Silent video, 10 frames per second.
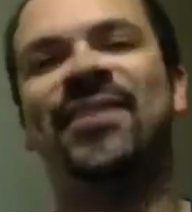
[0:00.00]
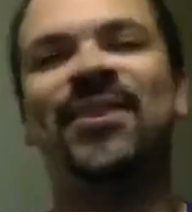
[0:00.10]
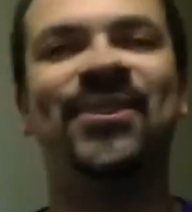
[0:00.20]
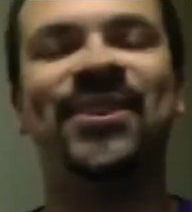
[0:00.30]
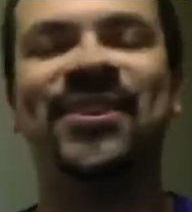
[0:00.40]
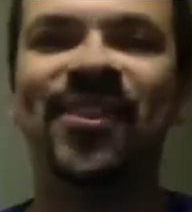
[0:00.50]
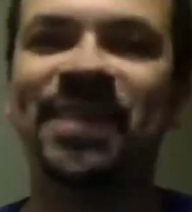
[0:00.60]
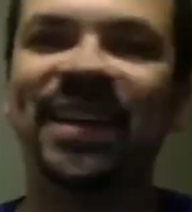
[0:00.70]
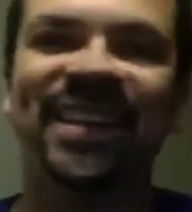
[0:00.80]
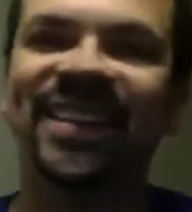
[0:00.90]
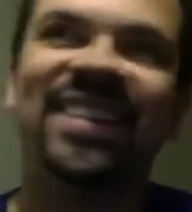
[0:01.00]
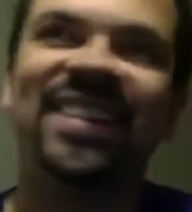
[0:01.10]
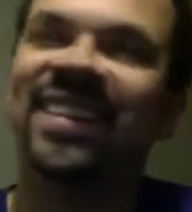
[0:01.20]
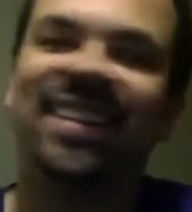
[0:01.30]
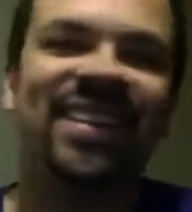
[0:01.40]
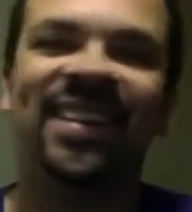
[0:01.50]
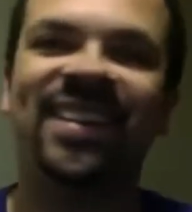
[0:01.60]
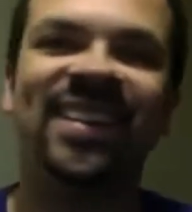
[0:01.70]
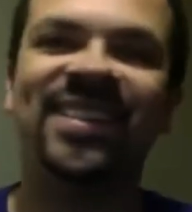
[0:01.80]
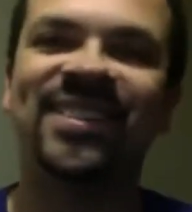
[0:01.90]
Yorkshire. I mean,
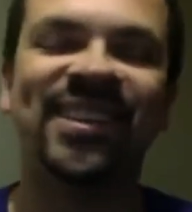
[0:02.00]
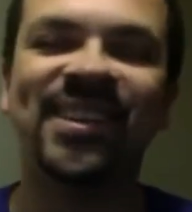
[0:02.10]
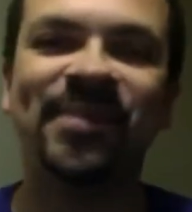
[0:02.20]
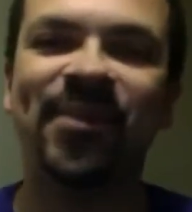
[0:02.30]
it's going to be a